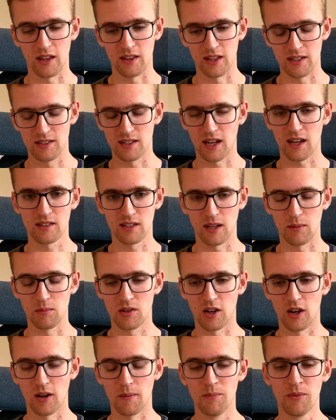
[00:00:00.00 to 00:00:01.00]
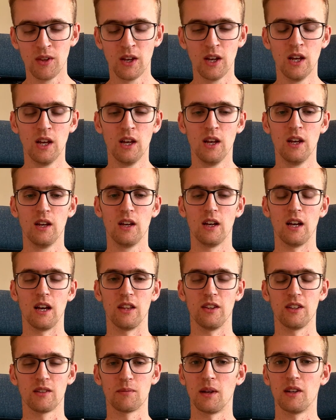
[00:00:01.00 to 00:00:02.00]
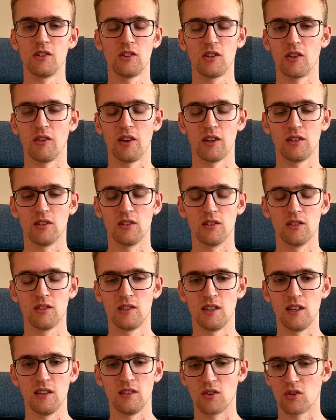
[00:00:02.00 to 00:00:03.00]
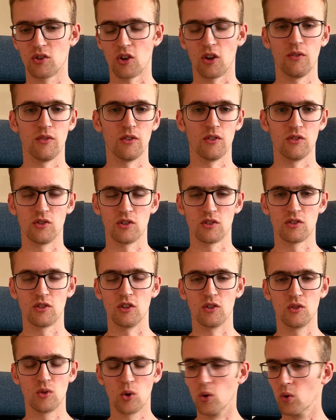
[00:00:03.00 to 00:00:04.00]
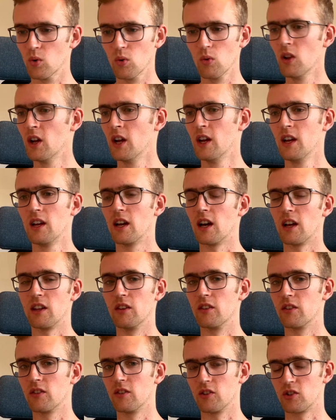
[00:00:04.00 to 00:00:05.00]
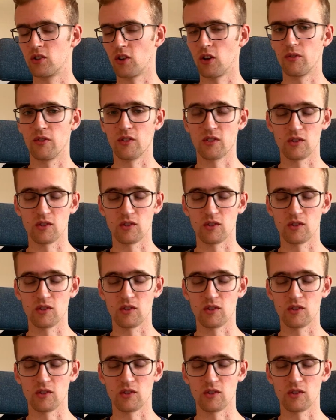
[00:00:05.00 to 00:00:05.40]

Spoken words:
the exact same time. And this managing director sees the chauffeur as just a tool, and the chauffeur is